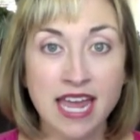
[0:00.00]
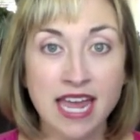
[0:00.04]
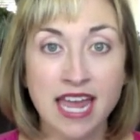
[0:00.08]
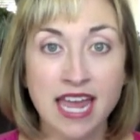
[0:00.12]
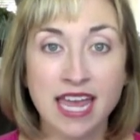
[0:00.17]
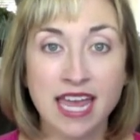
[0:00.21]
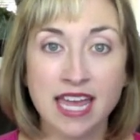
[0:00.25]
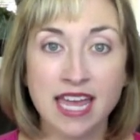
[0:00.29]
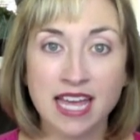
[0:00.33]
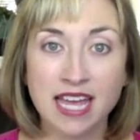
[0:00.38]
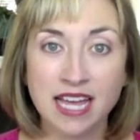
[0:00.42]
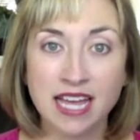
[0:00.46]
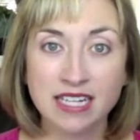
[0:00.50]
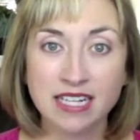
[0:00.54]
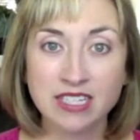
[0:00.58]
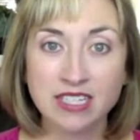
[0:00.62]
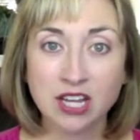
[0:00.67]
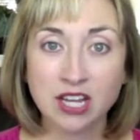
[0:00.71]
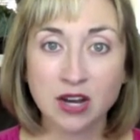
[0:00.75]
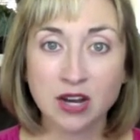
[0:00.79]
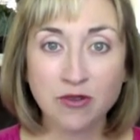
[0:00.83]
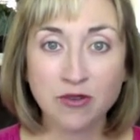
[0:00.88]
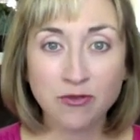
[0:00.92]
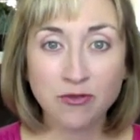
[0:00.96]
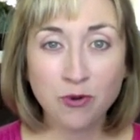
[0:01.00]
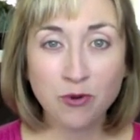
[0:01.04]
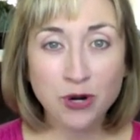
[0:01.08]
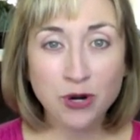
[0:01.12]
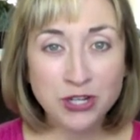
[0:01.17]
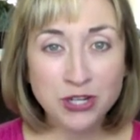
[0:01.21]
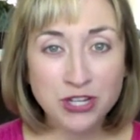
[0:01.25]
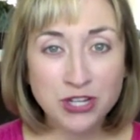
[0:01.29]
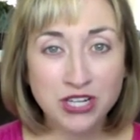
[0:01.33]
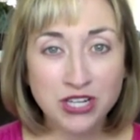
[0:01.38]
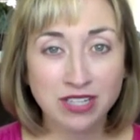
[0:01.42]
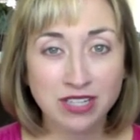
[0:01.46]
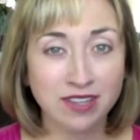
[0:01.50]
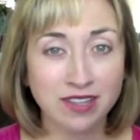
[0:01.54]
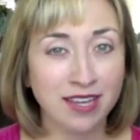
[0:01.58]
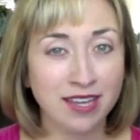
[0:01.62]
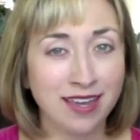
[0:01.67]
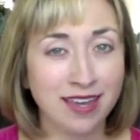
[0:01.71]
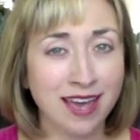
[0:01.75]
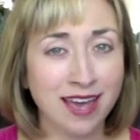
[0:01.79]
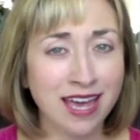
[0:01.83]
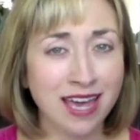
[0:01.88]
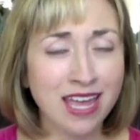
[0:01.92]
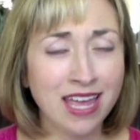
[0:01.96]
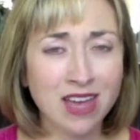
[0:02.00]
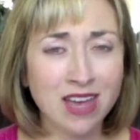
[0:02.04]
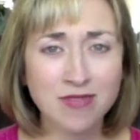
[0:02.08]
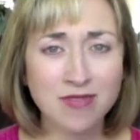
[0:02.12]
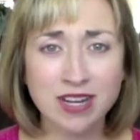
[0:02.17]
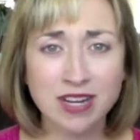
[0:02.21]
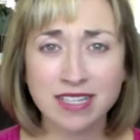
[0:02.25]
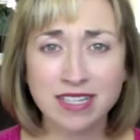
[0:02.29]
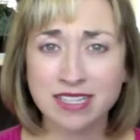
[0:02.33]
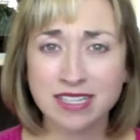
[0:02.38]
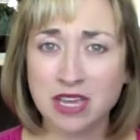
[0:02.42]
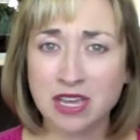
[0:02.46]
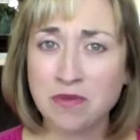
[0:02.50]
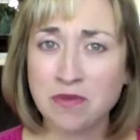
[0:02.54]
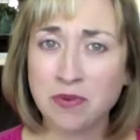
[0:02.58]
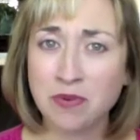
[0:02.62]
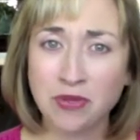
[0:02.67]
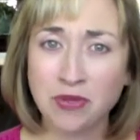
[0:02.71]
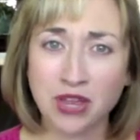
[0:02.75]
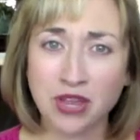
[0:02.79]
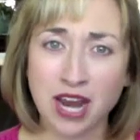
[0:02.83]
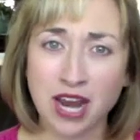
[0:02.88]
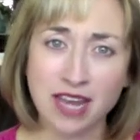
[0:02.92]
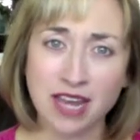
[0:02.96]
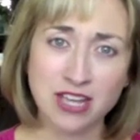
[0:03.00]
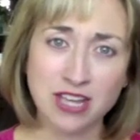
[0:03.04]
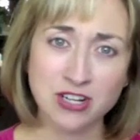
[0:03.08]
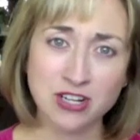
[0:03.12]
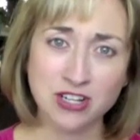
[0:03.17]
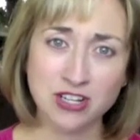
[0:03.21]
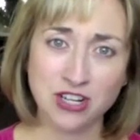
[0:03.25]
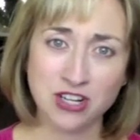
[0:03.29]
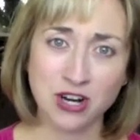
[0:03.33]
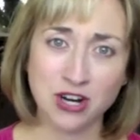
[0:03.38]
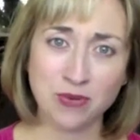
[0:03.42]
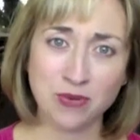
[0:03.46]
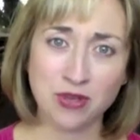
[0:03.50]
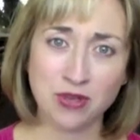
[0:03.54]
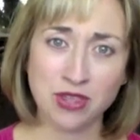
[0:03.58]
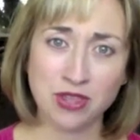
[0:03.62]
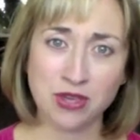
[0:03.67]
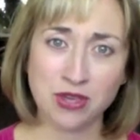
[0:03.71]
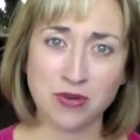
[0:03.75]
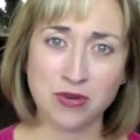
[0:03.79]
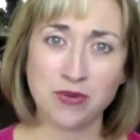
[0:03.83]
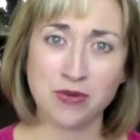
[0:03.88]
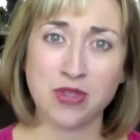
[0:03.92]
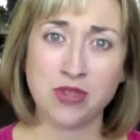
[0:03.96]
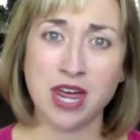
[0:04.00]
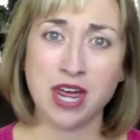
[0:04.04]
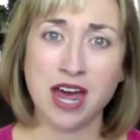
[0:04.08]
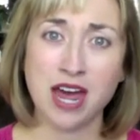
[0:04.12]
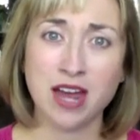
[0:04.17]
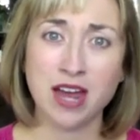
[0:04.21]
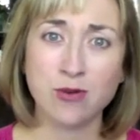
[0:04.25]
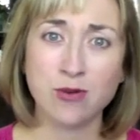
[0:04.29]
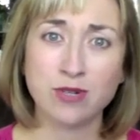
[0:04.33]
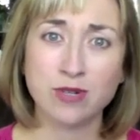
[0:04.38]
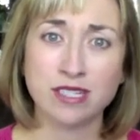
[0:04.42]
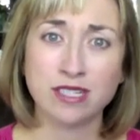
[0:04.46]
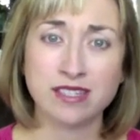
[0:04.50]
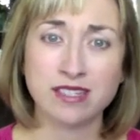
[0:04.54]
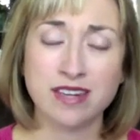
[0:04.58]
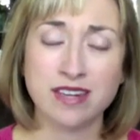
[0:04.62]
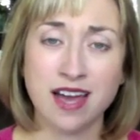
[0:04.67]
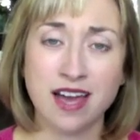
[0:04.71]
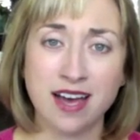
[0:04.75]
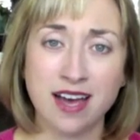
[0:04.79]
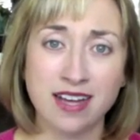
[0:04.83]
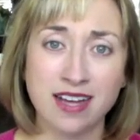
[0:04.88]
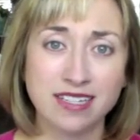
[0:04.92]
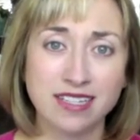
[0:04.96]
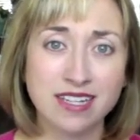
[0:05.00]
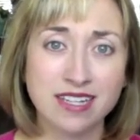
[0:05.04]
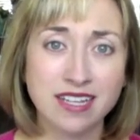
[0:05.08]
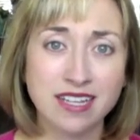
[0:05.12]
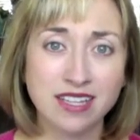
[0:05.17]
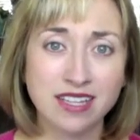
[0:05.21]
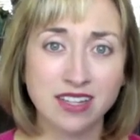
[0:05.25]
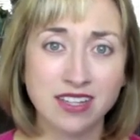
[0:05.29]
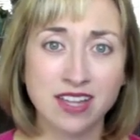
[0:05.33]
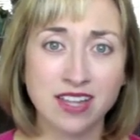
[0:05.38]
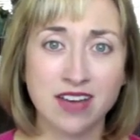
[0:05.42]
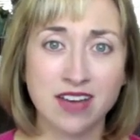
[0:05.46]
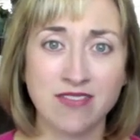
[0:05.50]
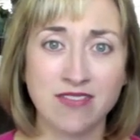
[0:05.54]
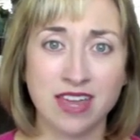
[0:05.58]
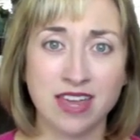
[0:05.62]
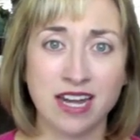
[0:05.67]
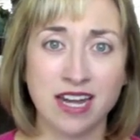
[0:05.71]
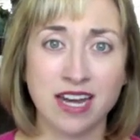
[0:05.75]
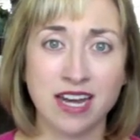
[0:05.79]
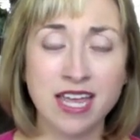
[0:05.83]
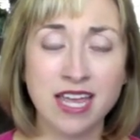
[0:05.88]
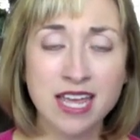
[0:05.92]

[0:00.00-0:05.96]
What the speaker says: And unfortunately, I have an example that I can share with you that I was not loving.